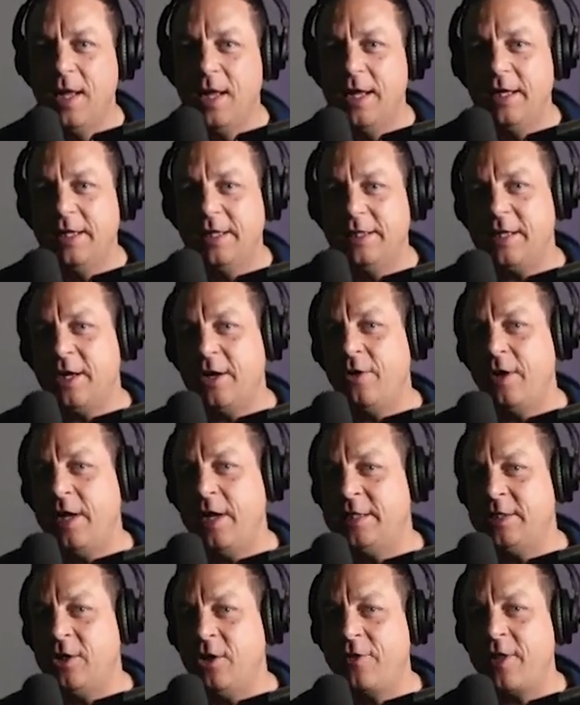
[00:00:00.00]
So
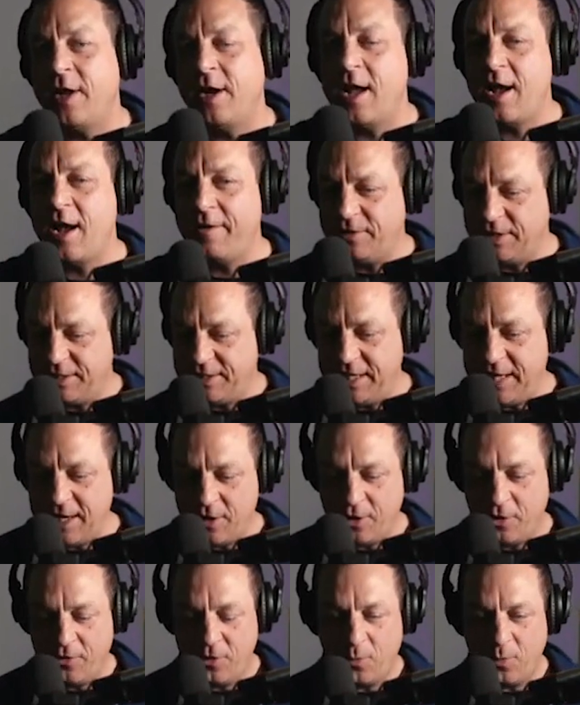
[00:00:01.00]
it's not that I have to see it
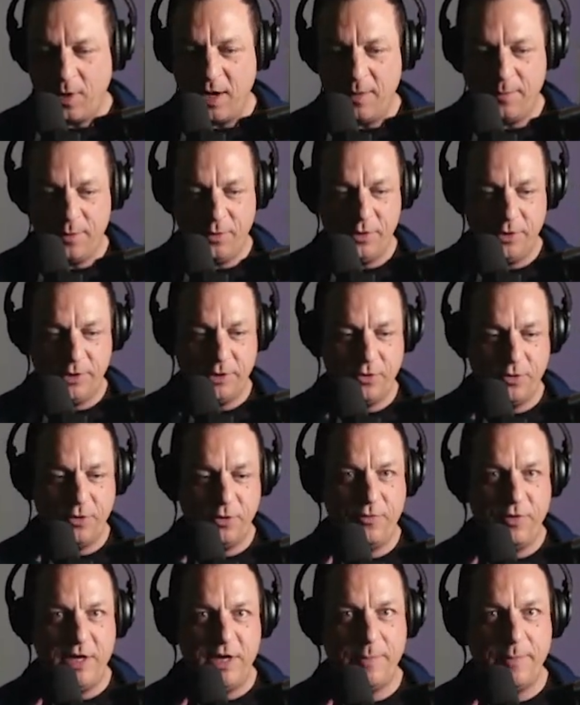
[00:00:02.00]
on the whiteboard or
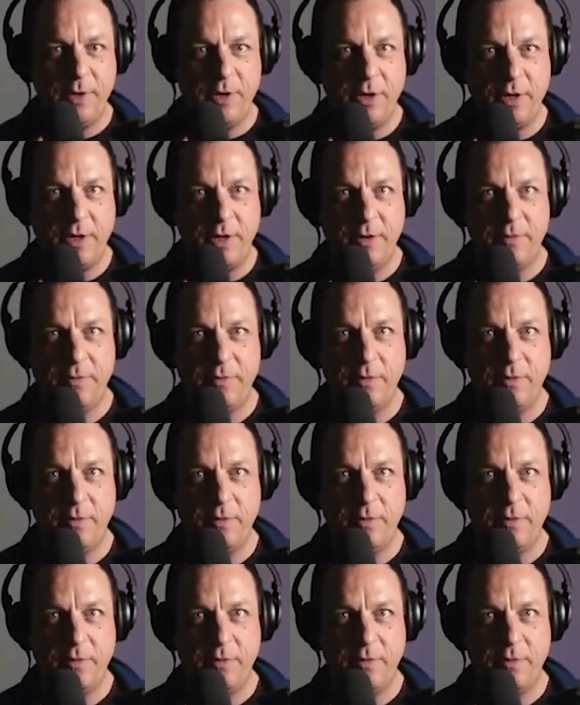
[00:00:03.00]
read a book.